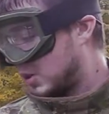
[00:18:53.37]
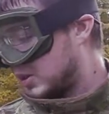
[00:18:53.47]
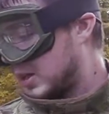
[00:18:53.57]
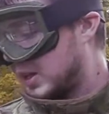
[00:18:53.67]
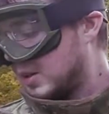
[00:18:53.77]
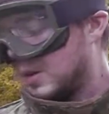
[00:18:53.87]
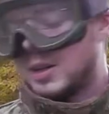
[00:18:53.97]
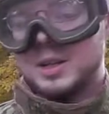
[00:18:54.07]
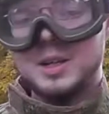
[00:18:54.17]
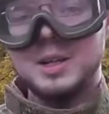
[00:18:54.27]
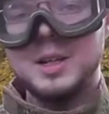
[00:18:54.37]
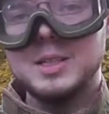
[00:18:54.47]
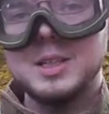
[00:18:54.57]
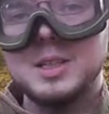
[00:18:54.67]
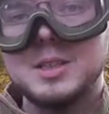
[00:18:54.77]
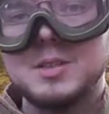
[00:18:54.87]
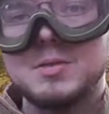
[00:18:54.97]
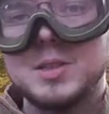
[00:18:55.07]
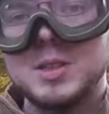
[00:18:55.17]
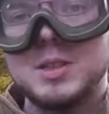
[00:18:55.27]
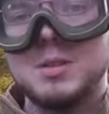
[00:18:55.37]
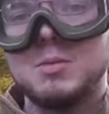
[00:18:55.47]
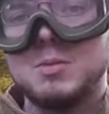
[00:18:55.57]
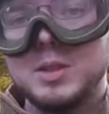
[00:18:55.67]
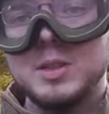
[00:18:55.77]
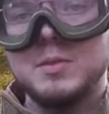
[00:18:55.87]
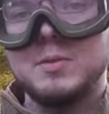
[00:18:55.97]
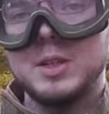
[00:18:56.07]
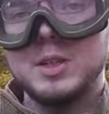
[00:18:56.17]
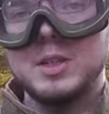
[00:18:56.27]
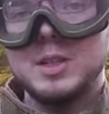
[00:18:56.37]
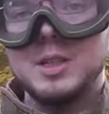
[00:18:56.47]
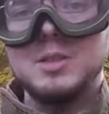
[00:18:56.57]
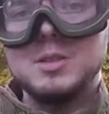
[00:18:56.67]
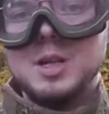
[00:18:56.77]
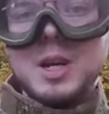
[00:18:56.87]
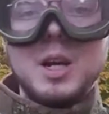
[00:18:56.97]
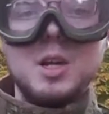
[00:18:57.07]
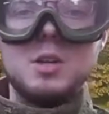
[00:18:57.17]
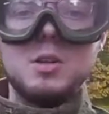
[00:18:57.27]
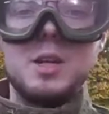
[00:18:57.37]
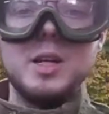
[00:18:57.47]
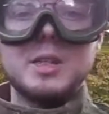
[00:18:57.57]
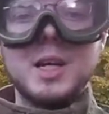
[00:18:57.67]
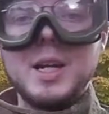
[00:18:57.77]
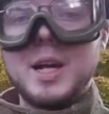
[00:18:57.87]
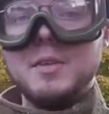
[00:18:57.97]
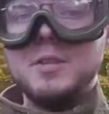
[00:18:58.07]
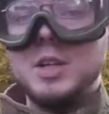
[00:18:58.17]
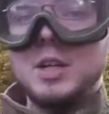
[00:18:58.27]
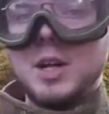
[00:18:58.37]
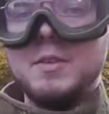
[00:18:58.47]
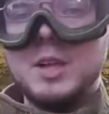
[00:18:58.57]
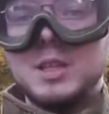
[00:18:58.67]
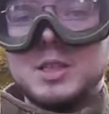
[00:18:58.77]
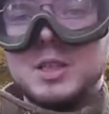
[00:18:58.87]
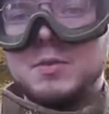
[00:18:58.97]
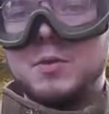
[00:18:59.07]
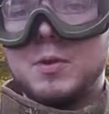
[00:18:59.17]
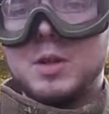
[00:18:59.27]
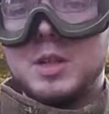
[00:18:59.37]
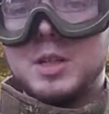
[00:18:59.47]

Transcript: altogether, I'd say this is a really, really fun gun to use. It's kind of heavy. I've got a sling for it, a